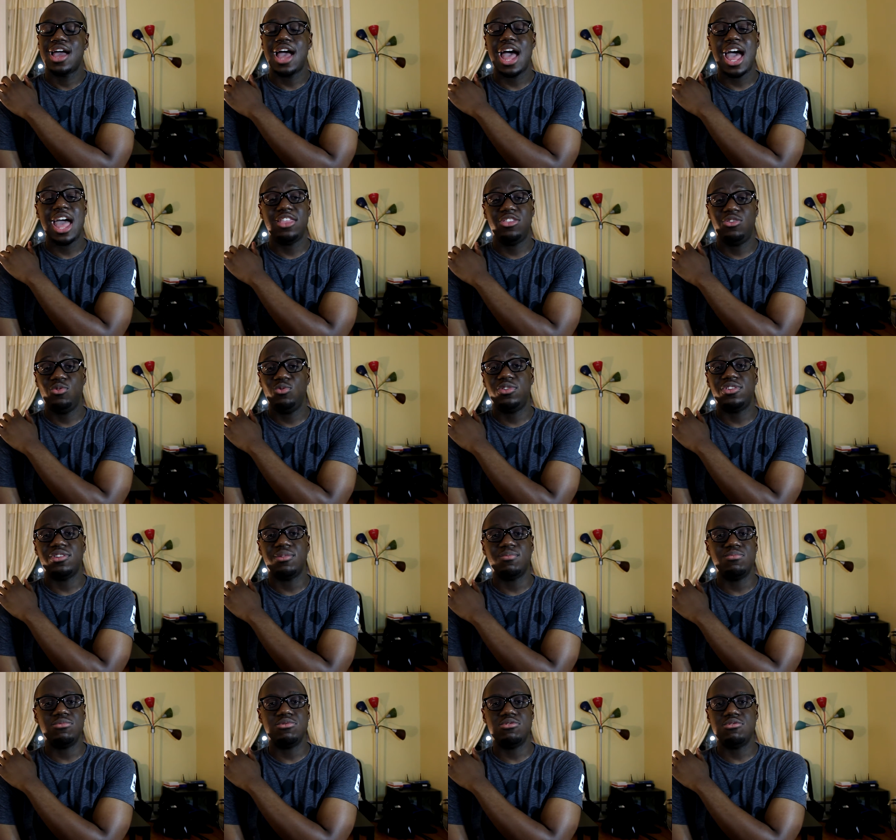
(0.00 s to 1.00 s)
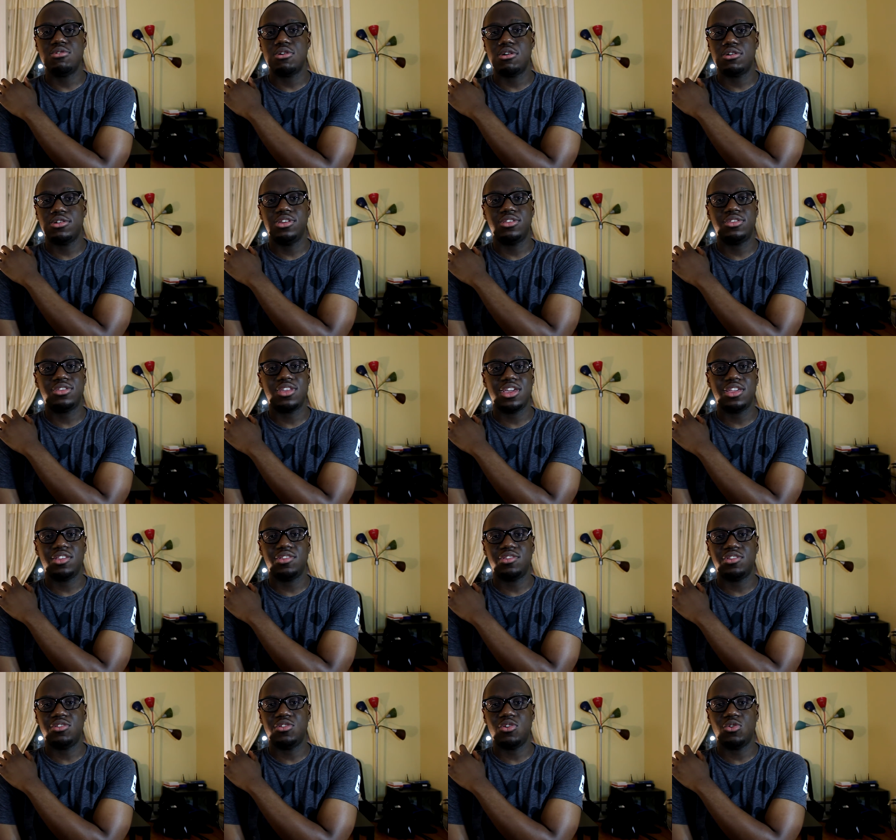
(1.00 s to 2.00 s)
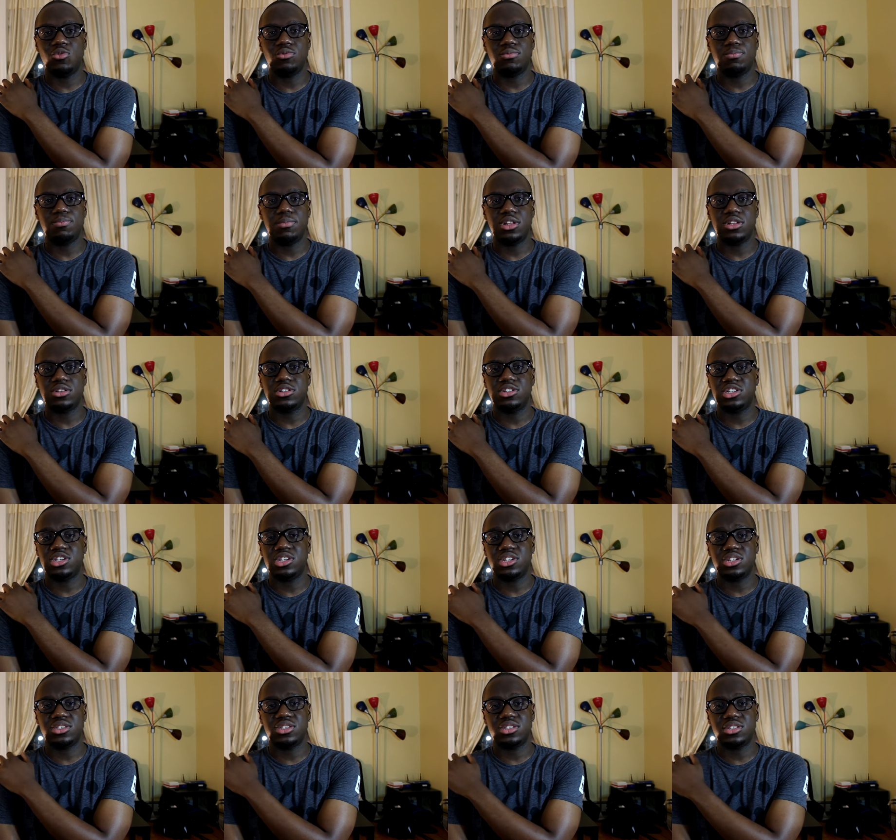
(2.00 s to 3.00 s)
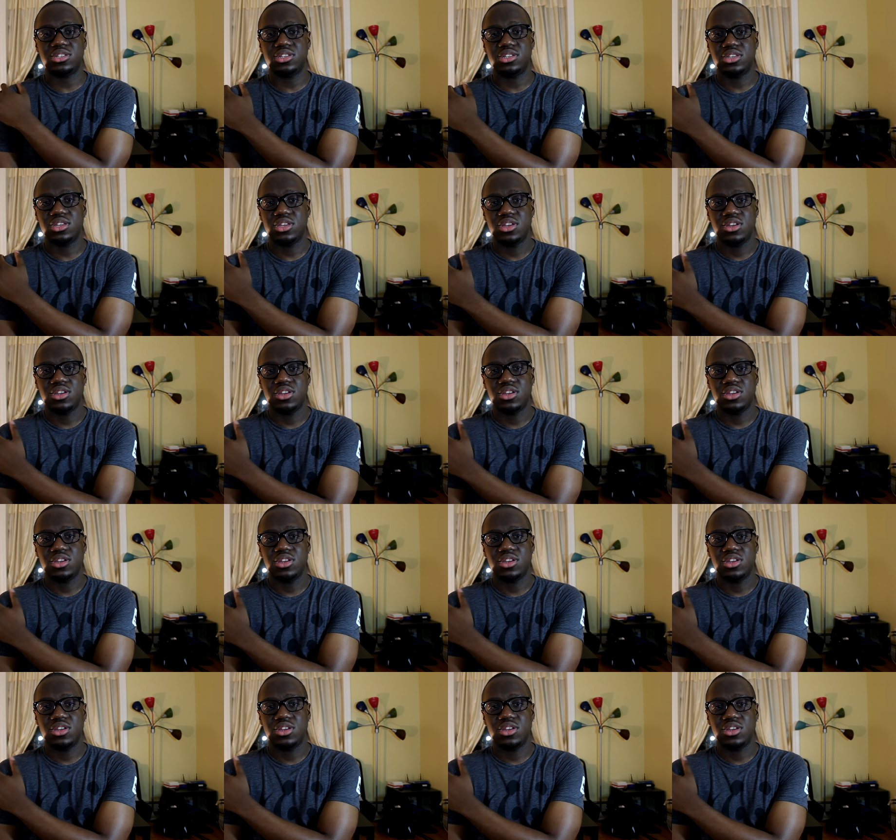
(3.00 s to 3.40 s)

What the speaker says: I do some naughty things to those milk jugs.